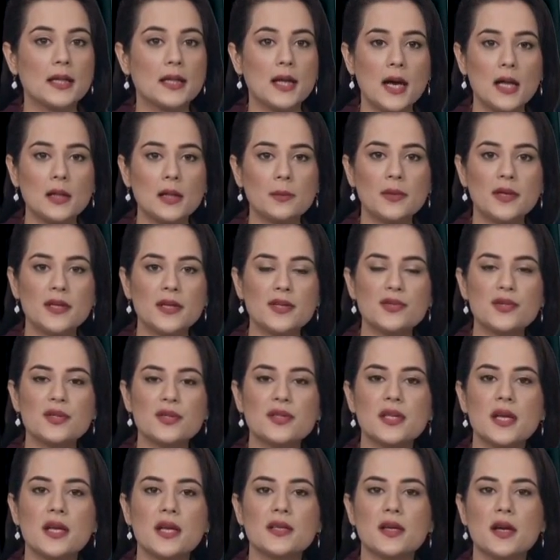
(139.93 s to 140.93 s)
The health
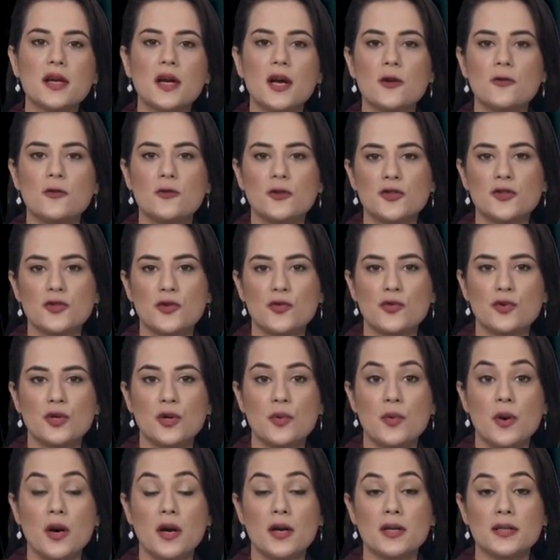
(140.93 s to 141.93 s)
ministry says the country's
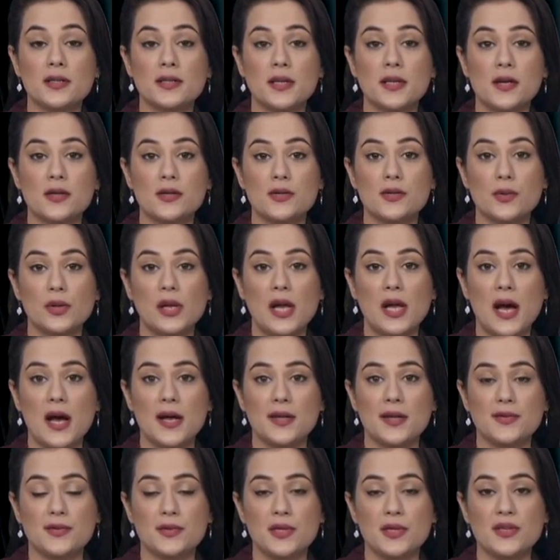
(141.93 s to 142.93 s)
coronavirus death toll
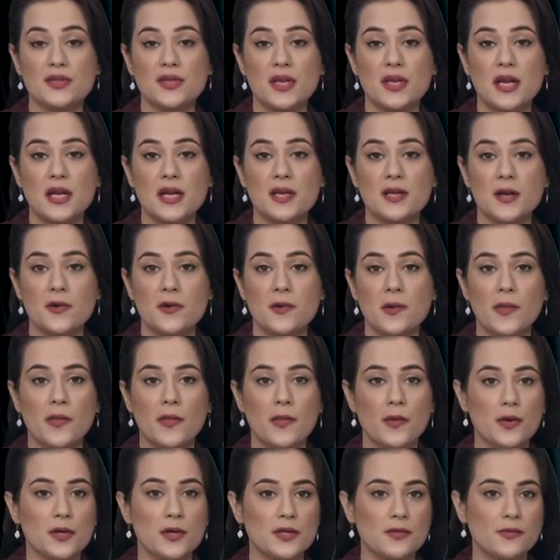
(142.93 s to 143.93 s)
has reached
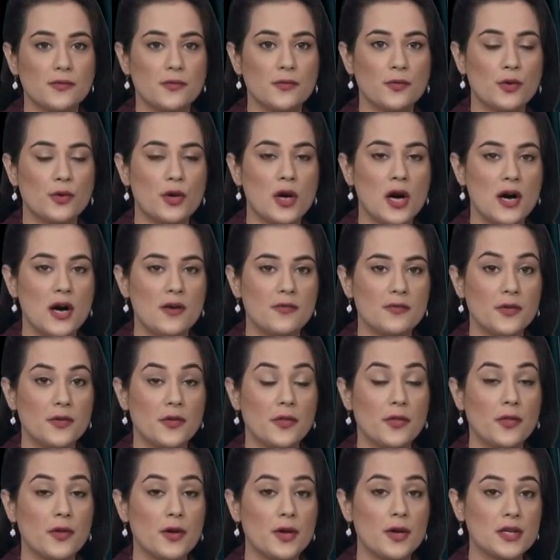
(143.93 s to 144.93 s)
834
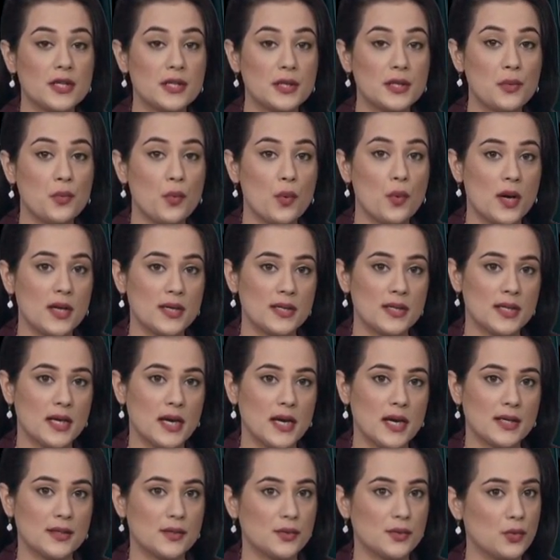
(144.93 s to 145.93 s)
after 31
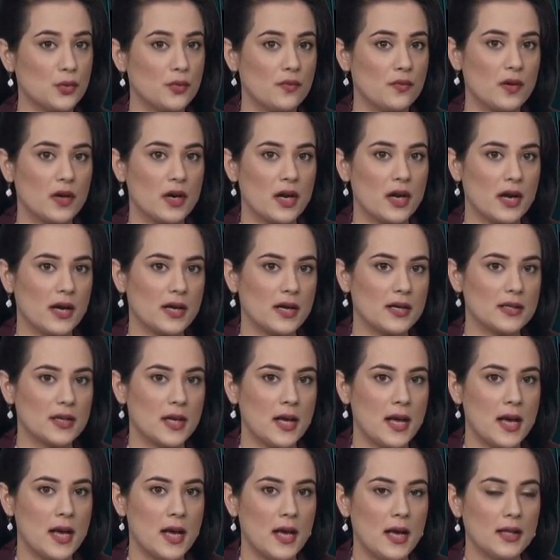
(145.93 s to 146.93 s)
died
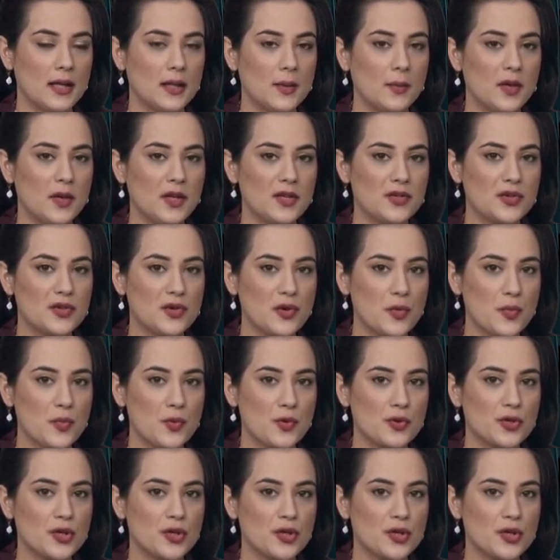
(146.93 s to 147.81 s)
overnight. The ministry